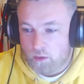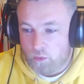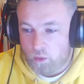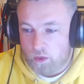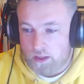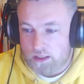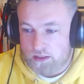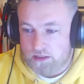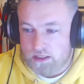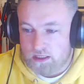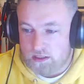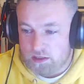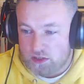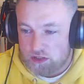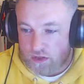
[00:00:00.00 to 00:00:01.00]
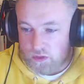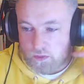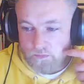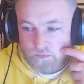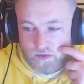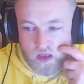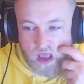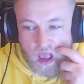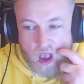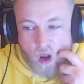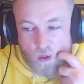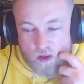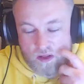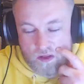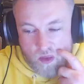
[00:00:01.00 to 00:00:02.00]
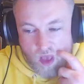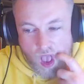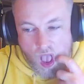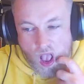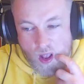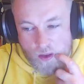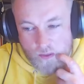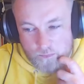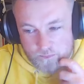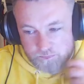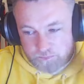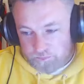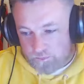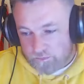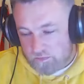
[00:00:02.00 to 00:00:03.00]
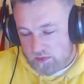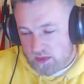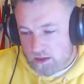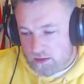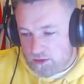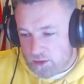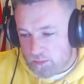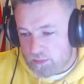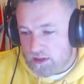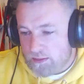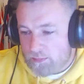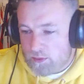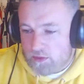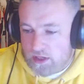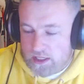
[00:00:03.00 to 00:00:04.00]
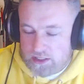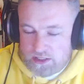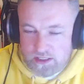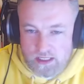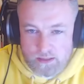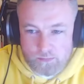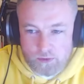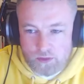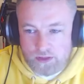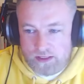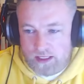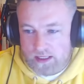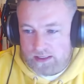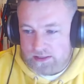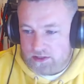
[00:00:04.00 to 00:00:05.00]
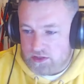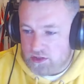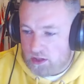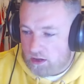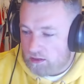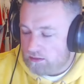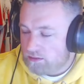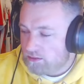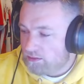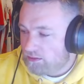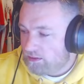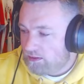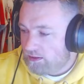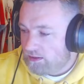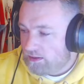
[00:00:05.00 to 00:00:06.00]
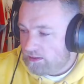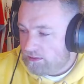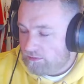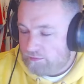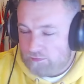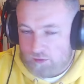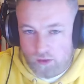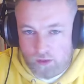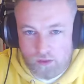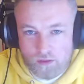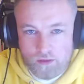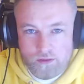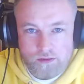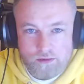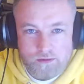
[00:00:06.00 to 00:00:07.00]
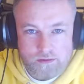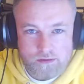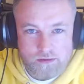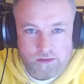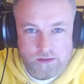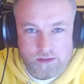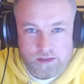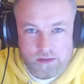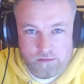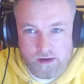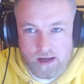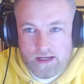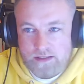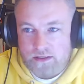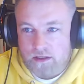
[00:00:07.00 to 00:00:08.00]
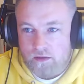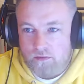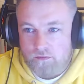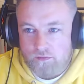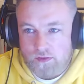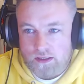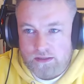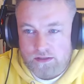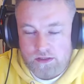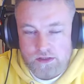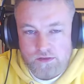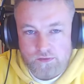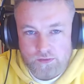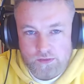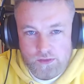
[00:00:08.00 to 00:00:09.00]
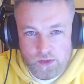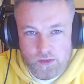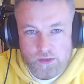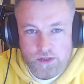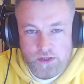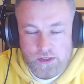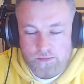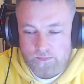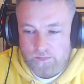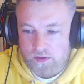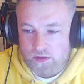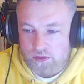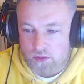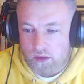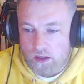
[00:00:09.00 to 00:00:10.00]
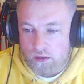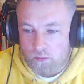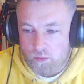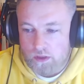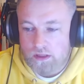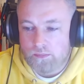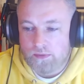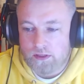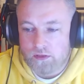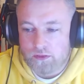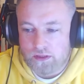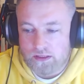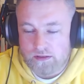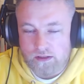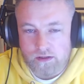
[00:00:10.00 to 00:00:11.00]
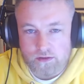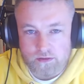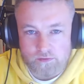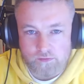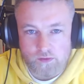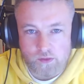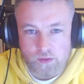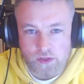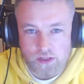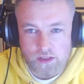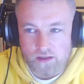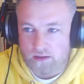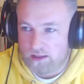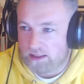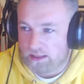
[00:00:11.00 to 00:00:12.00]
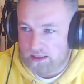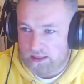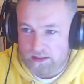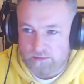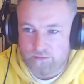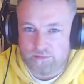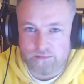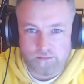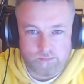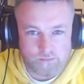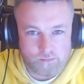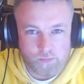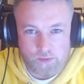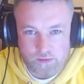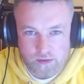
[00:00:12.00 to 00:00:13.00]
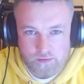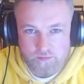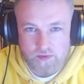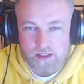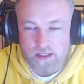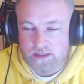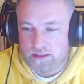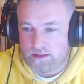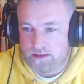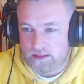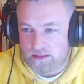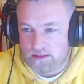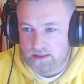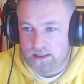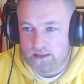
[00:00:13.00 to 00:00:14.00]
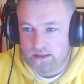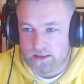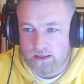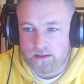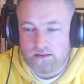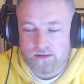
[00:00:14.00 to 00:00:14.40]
what else can you do? Well, the preparation I'm looking at is not for direct conflict as such. So I will be looking at the future, like if we were invaded, things like that.